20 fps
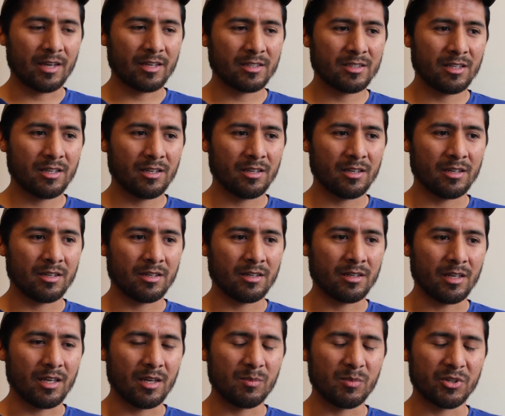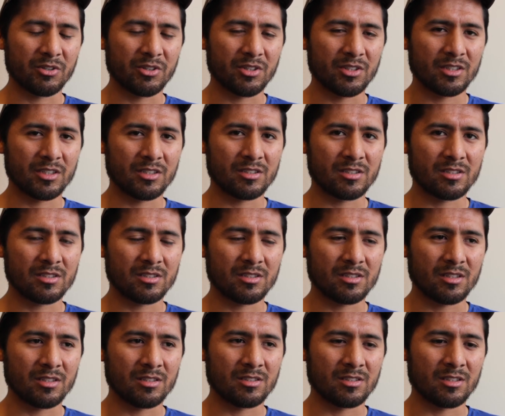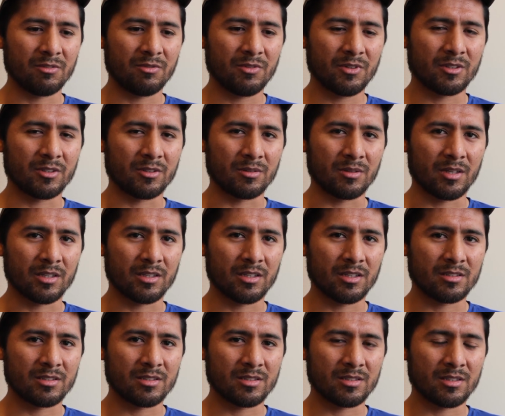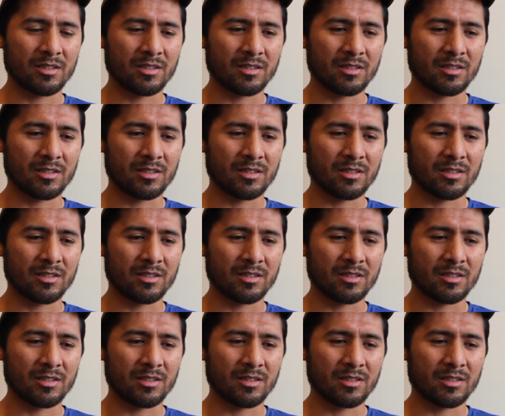As a immigrant, it's difficult. Like it's